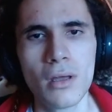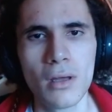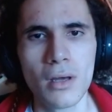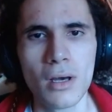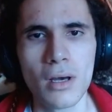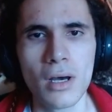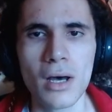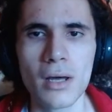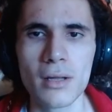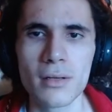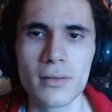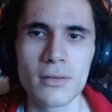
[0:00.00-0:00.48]

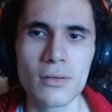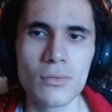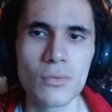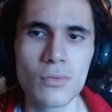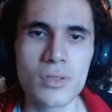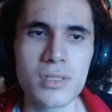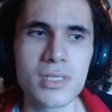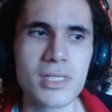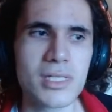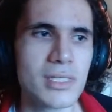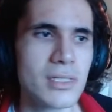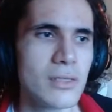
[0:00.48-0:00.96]
we'll
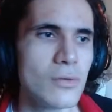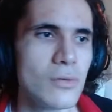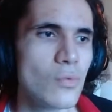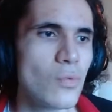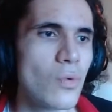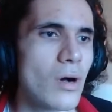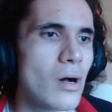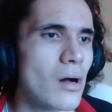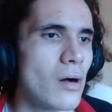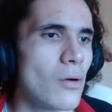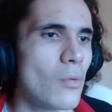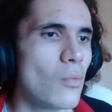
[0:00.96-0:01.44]
see
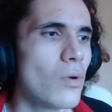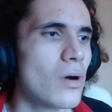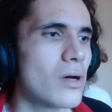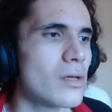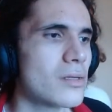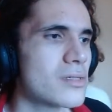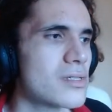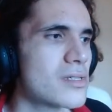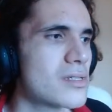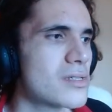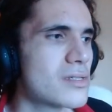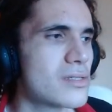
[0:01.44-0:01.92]
what
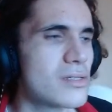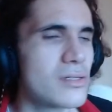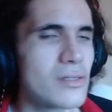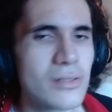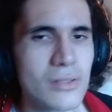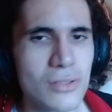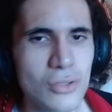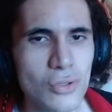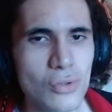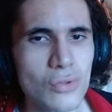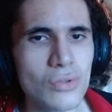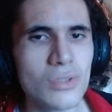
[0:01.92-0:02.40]

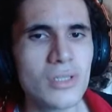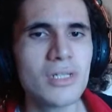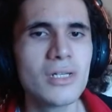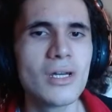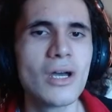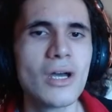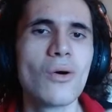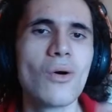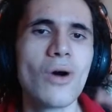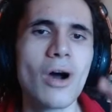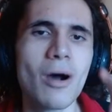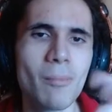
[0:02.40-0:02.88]

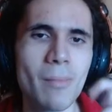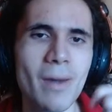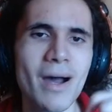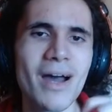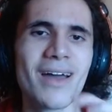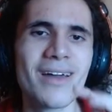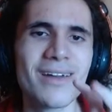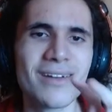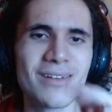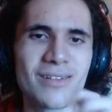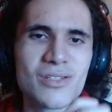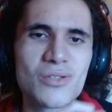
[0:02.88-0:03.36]
Studio
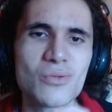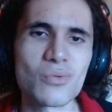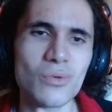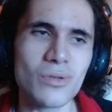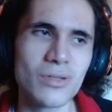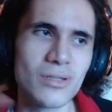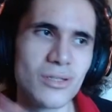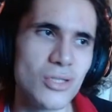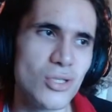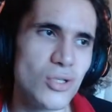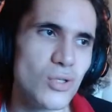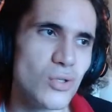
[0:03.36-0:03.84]
Amias will
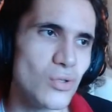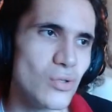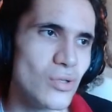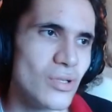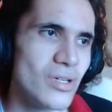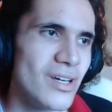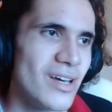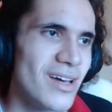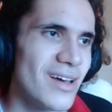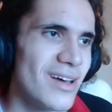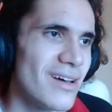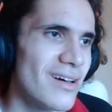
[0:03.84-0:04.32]
do
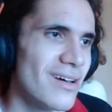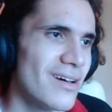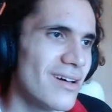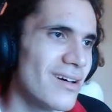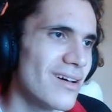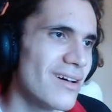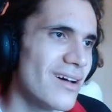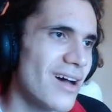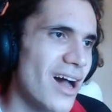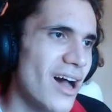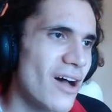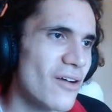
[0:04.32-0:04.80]

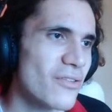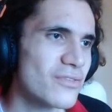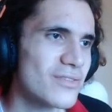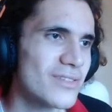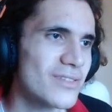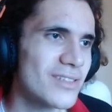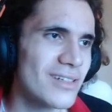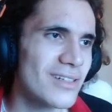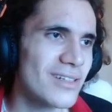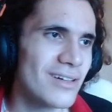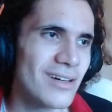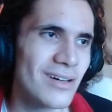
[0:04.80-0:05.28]

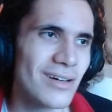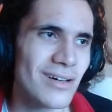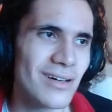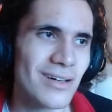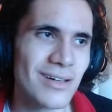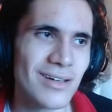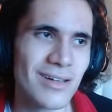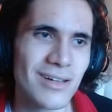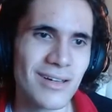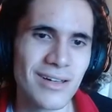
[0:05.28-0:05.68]
after